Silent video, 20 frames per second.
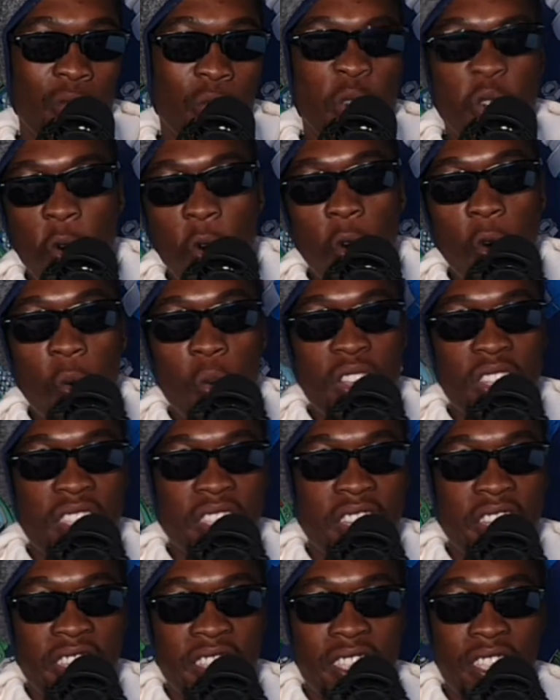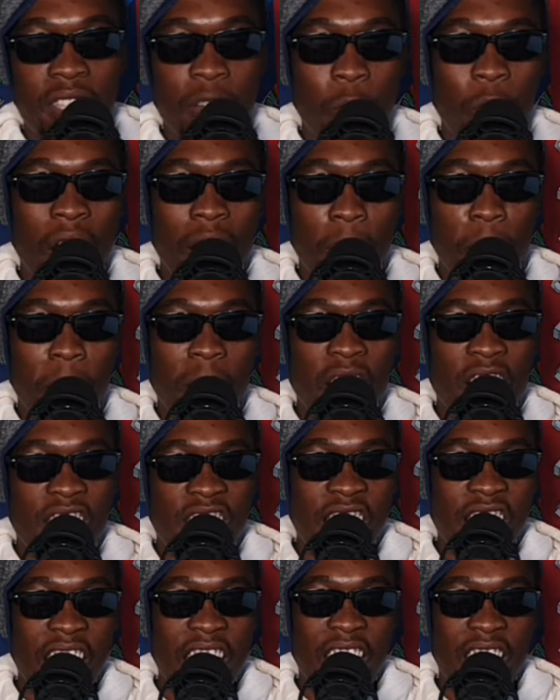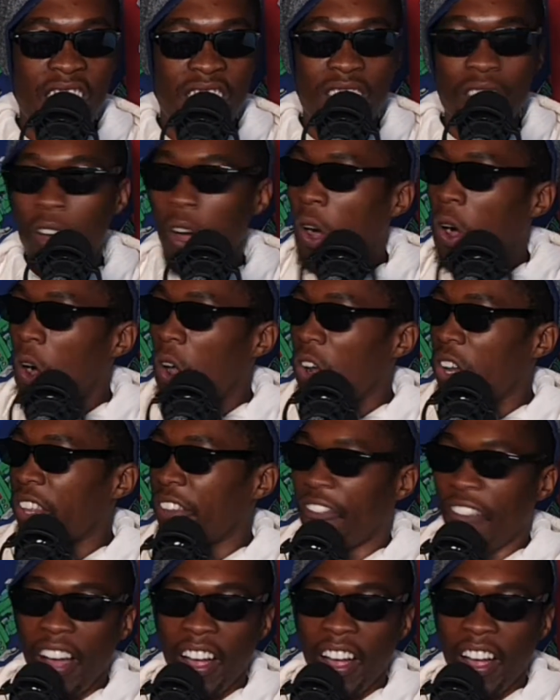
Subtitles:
We always kissing white man's ass all the